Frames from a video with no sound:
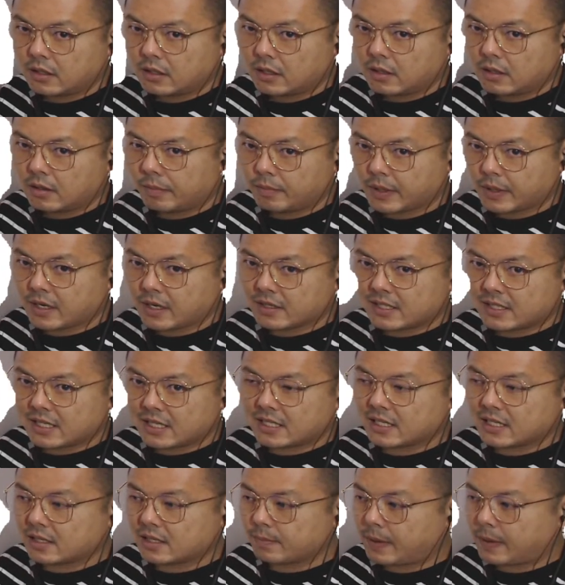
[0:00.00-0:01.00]
Because this is
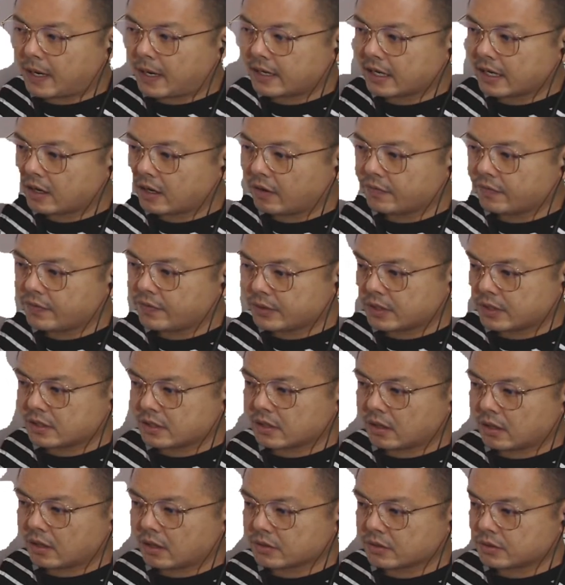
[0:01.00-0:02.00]
the part that confuses a
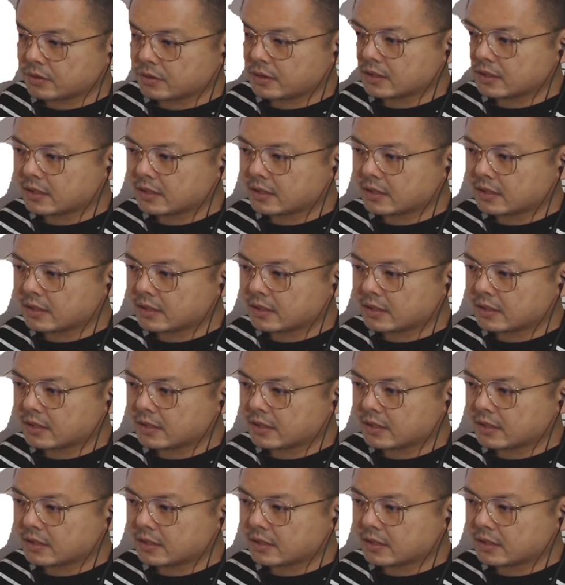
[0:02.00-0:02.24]
lot of students.